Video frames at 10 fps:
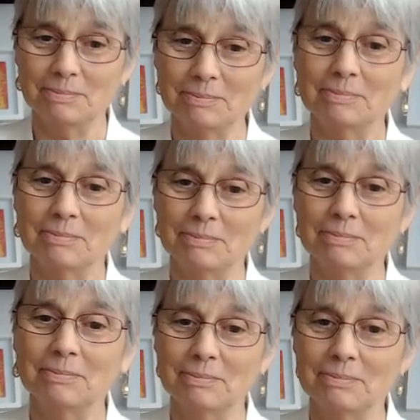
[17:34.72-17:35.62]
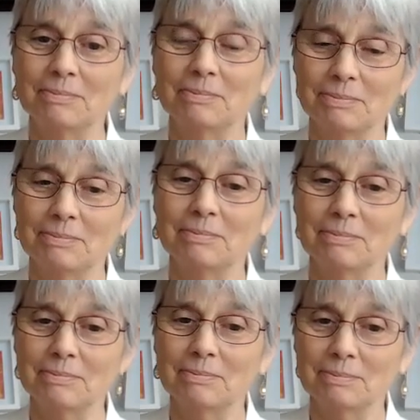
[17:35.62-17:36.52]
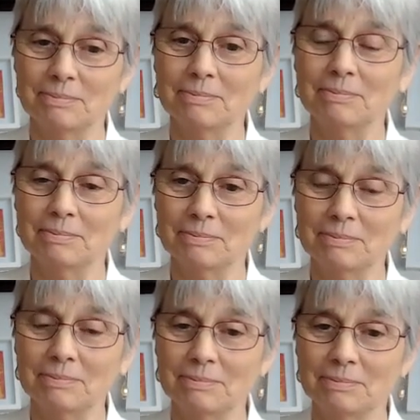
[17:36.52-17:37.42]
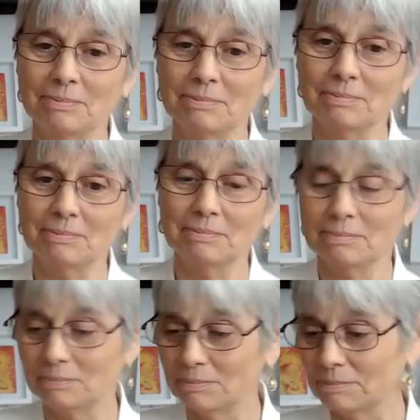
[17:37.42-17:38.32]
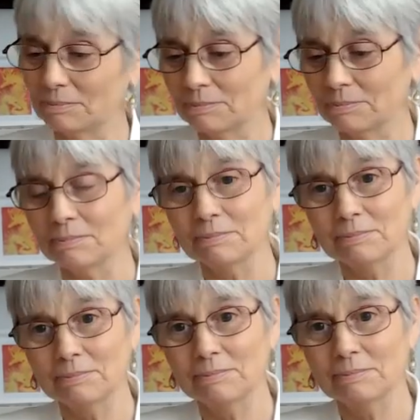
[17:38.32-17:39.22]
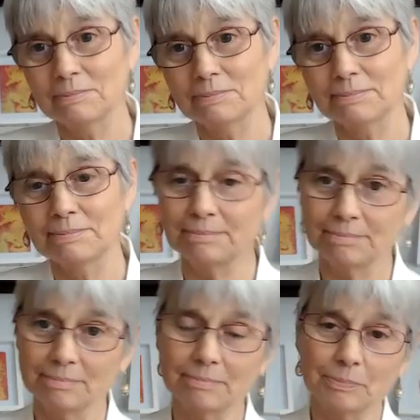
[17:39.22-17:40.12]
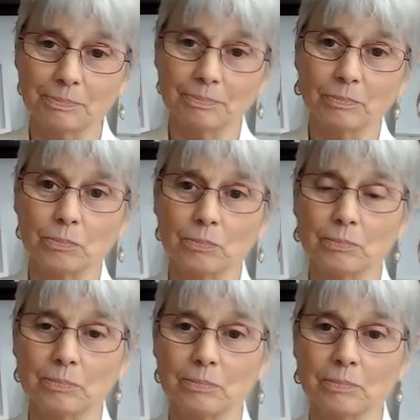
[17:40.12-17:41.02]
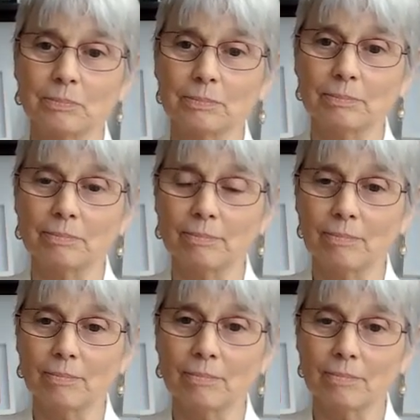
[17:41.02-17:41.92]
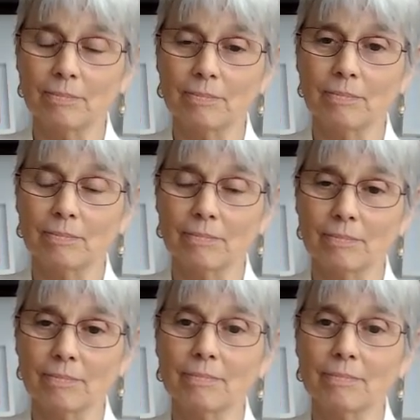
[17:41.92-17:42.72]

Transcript: (not speaking)